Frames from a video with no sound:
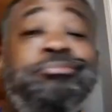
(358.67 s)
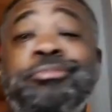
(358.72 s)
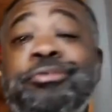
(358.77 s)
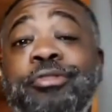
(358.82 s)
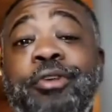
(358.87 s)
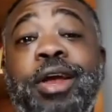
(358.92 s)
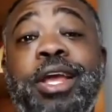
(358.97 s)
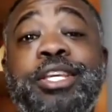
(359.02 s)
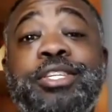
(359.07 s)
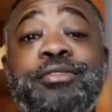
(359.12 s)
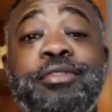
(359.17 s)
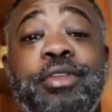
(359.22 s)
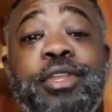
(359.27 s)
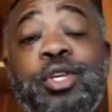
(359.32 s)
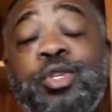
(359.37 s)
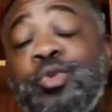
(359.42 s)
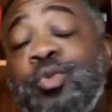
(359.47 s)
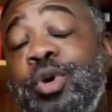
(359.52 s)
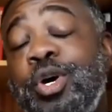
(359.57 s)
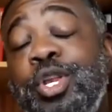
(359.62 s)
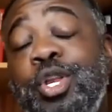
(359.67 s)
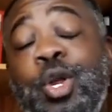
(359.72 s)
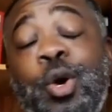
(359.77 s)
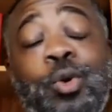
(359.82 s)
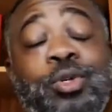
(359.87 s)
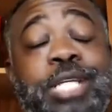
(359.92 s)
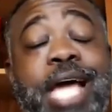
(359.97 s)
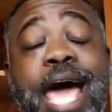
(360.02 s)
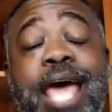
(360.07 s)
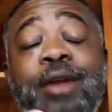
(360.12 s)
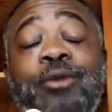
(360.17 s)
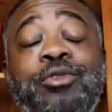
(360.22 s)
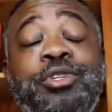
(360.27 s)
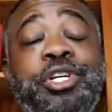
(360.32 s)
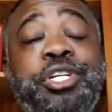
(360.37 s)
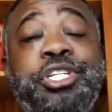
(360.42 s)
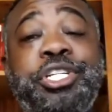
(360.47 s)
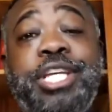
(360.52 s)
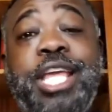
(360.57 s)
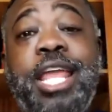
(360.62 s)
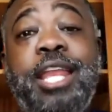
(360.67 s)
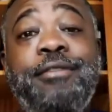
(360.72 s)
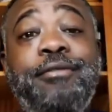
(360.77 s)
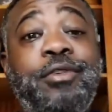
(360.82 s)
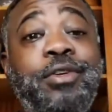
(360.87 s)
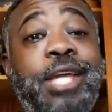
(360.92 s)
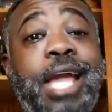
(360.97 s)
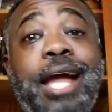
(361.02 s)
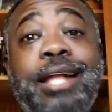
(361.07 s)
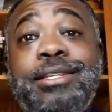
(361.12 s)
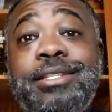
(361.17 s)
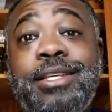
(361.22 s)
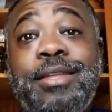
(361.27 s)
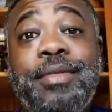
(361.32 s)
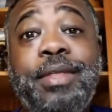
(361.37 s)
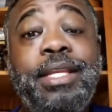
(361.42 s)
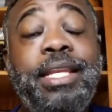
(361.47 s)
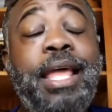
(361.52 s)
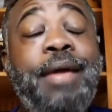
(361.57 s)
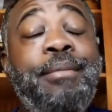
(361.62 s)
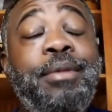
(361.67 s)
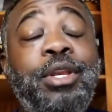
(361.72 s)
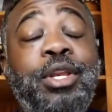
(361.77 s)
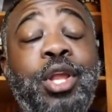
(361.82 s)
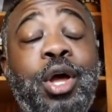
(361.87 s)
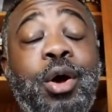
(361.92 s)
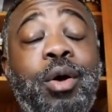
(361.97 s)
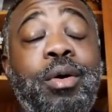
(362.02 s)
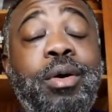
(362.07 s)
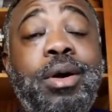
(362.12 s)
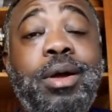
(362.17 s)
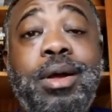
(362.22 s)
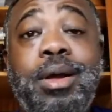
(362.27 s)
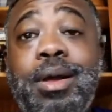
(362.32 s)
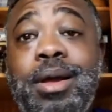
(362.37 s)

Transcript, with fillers: phrase for this one, no title just yet. If you got something, let me know.